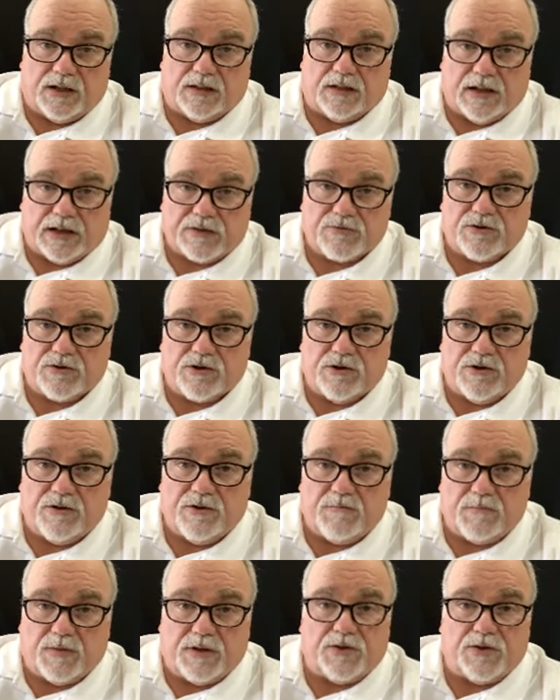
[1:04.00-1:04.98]

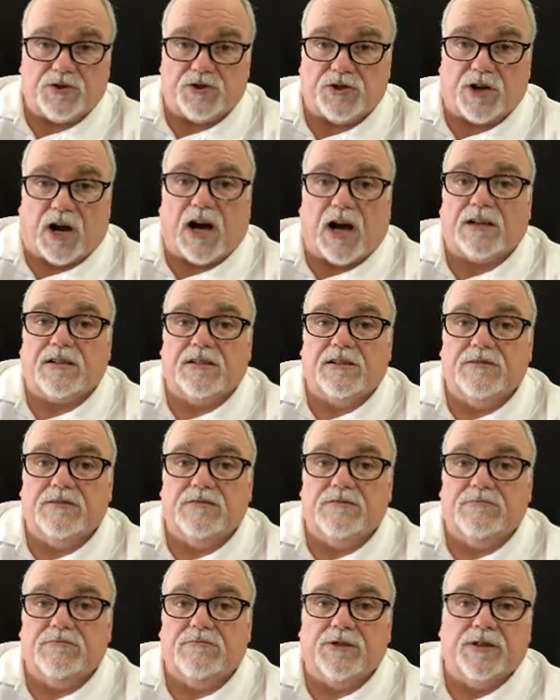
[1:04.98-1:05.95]
electrocuted, being shocked
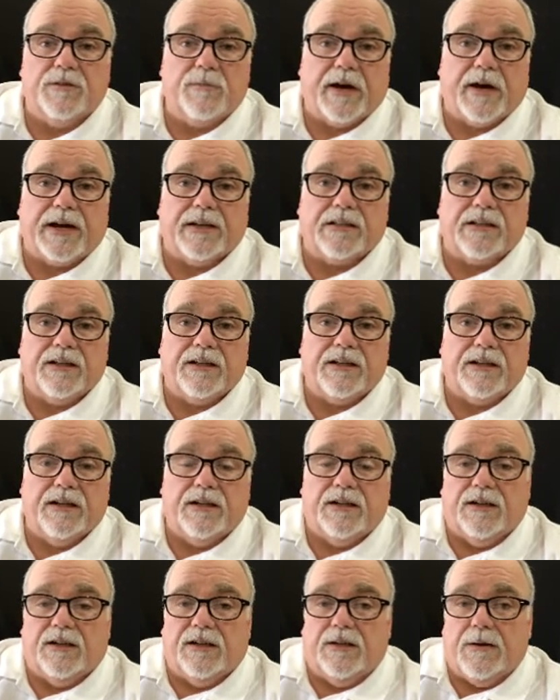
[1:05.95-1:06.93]
really badly,
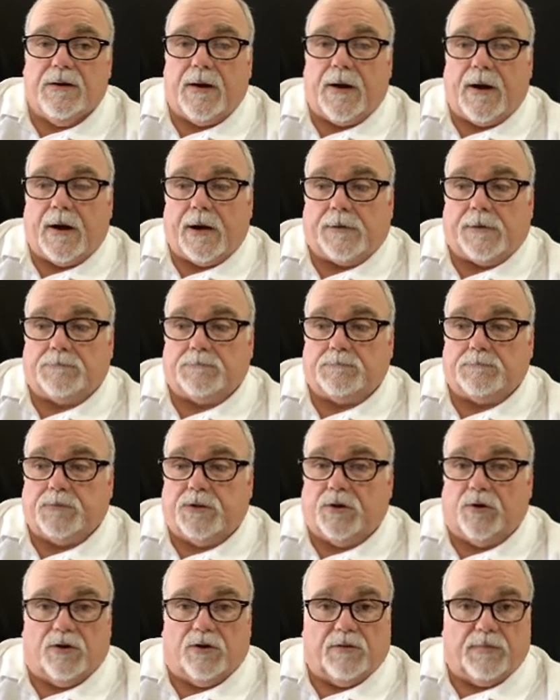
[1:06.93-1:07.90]
um,
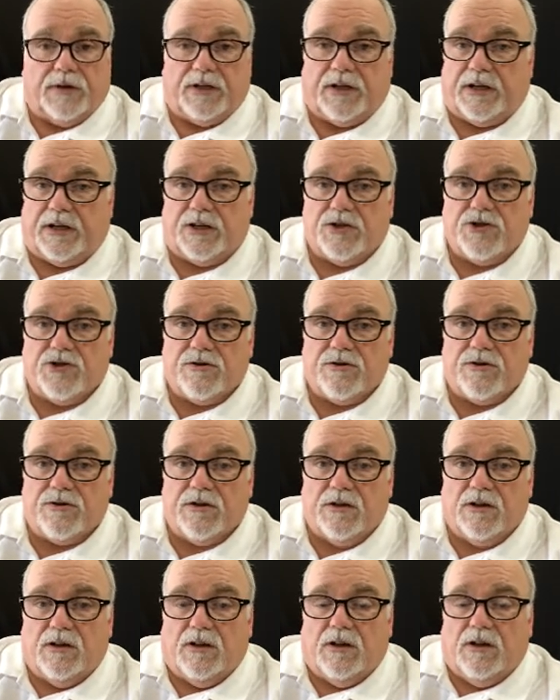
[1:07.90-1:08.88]
going to be
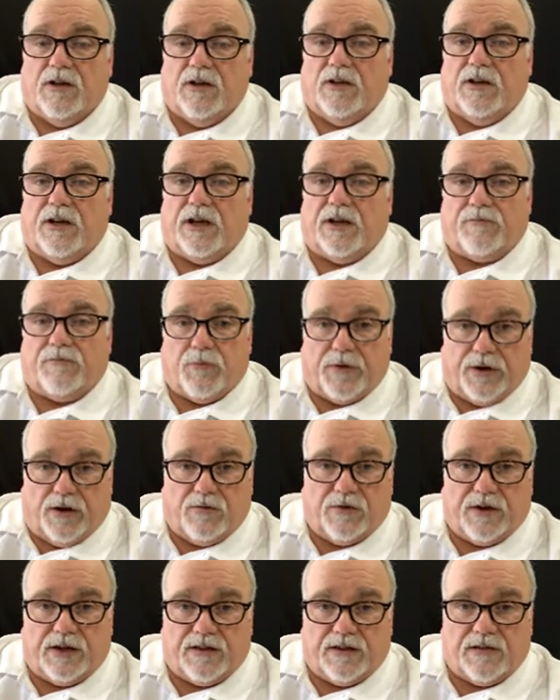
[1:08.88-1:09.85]
injured. If we
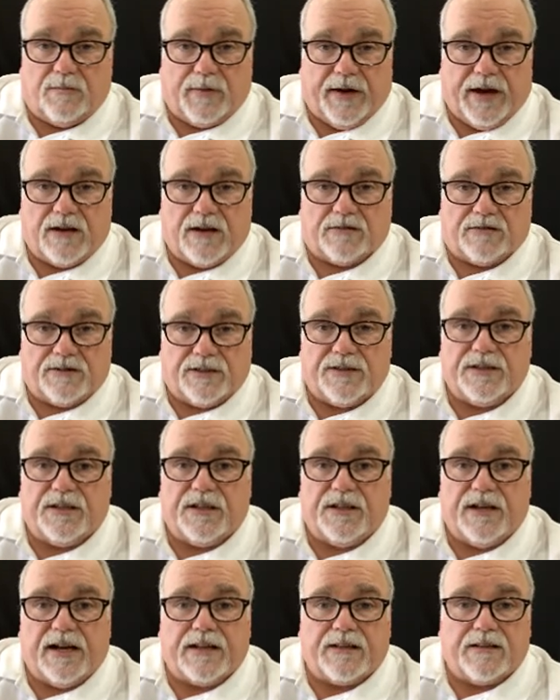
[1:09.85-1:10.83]
don't get the panel
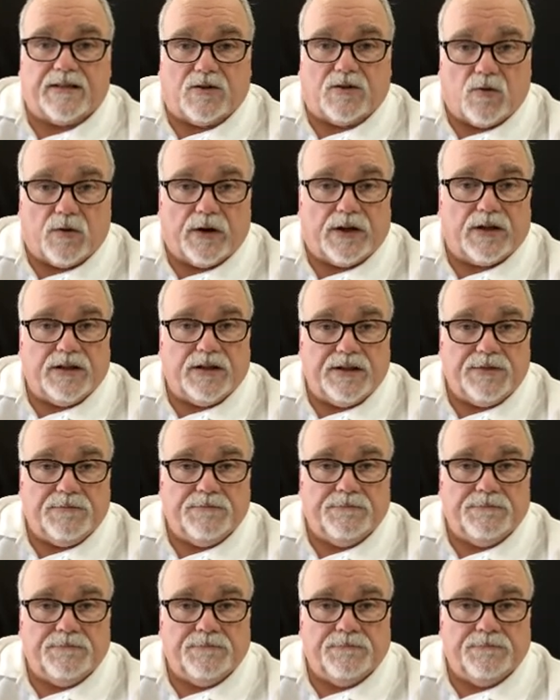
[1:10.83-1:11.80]
disconnected quickly,
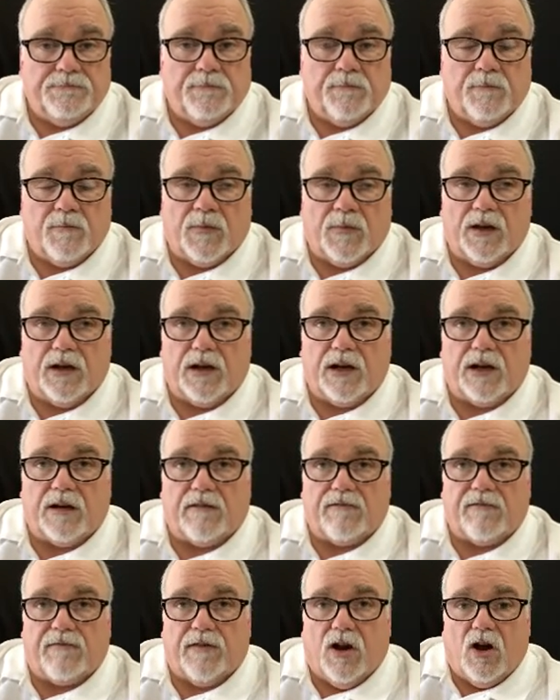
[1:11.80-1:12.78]

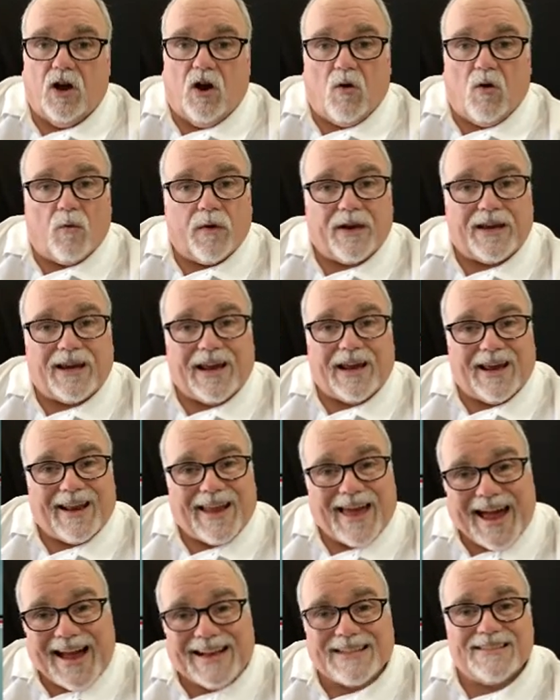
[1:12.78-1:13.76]
if we
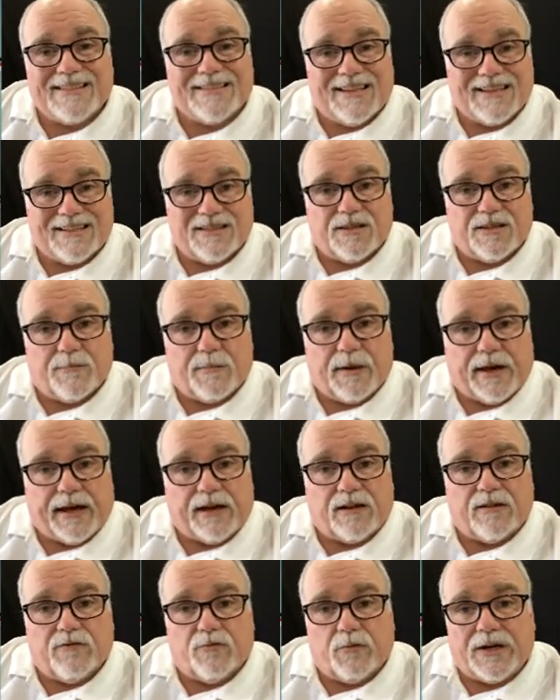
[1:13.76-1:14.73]
can't access the
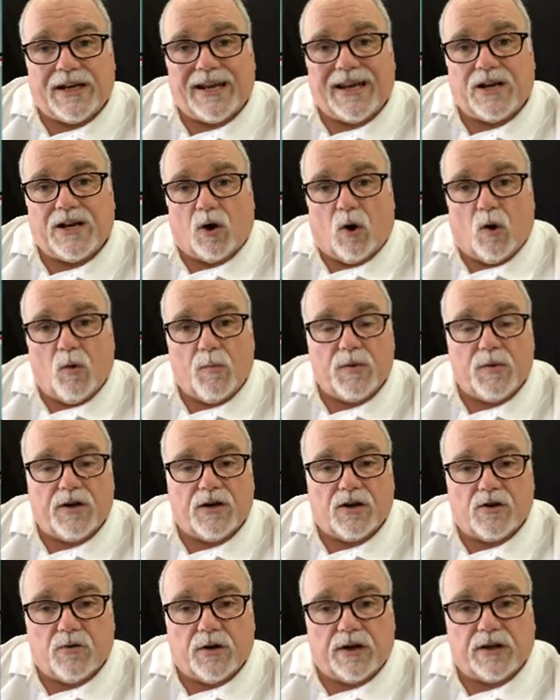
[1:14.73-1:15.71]
panel, if we can't open
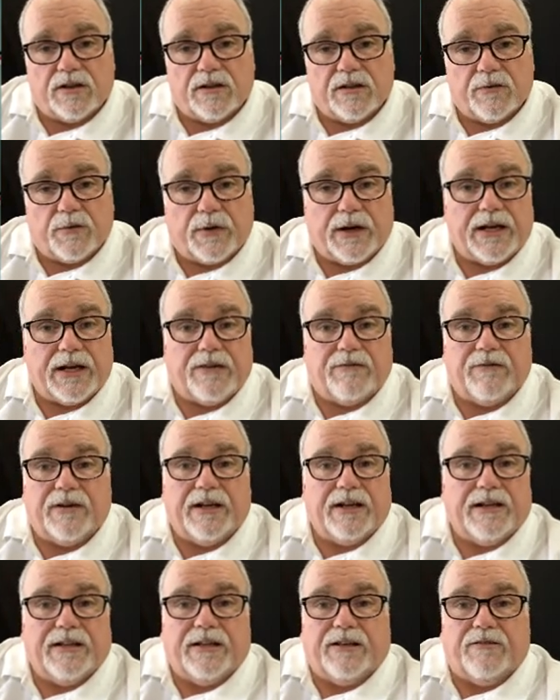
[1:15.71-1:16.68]
it quickly, we can't even
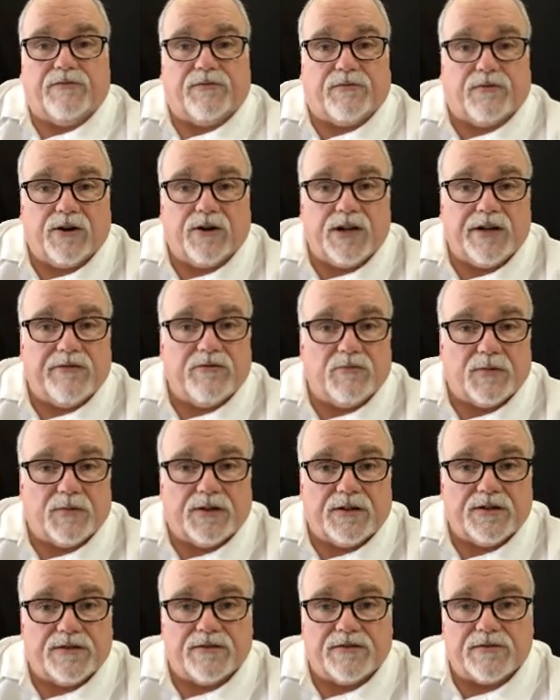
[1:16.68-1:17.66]
get in front of it
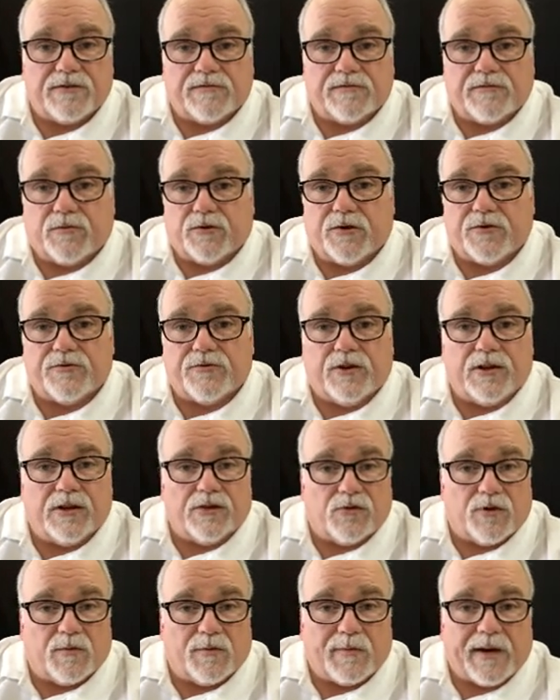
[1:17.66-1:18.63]
because there's a fork
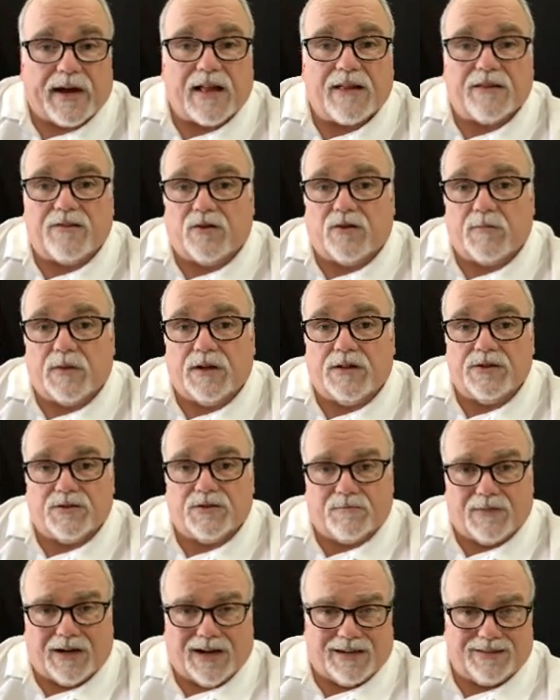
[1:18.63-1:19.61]
truck or a pallet or a bunch
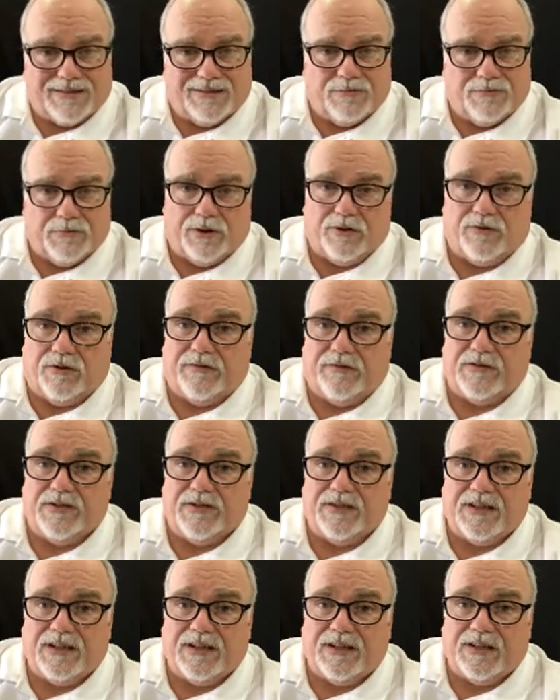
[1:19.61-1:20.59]
of boxes, we don't even
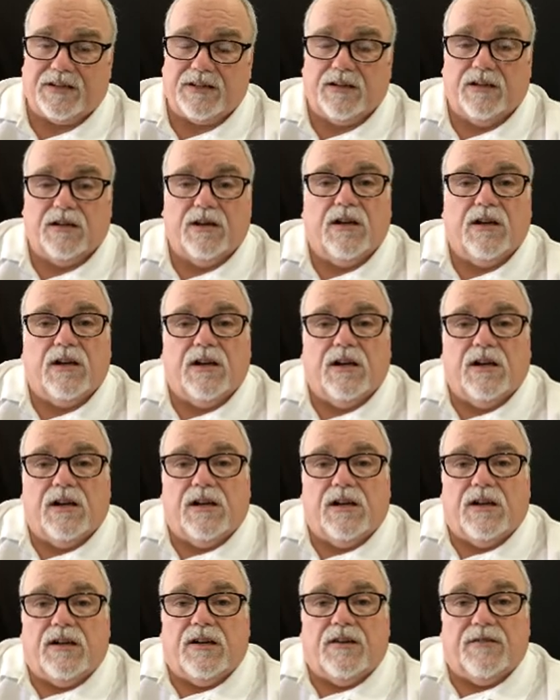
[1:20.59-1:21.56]
see it,
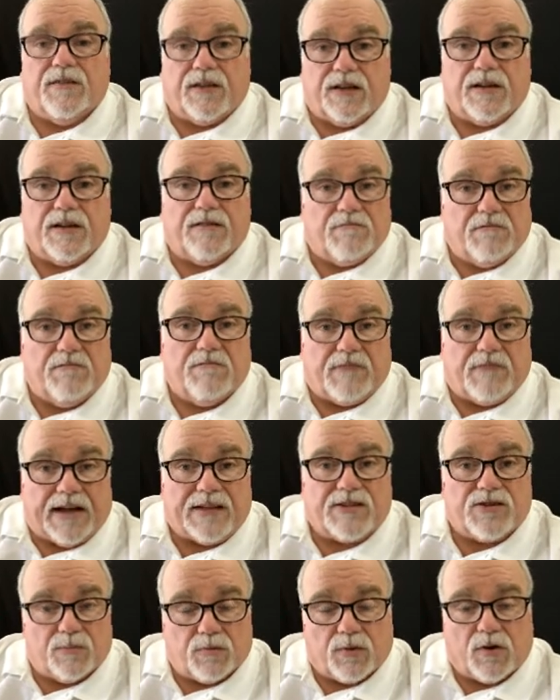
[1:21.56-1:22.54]
then
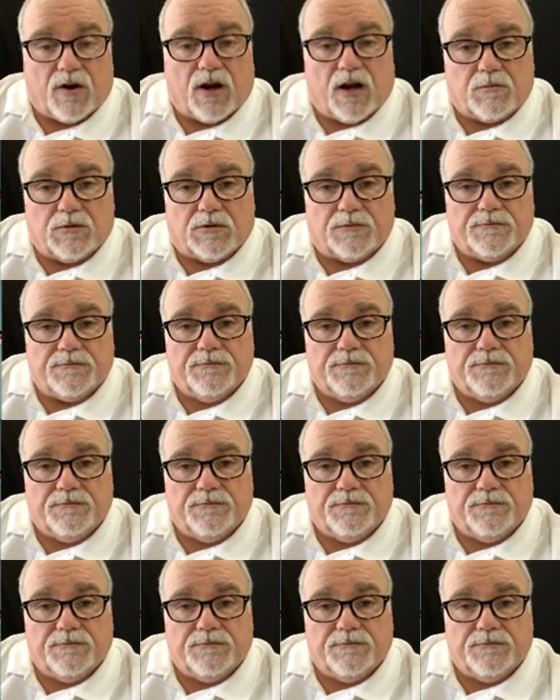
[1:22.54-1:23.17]
that's a problem.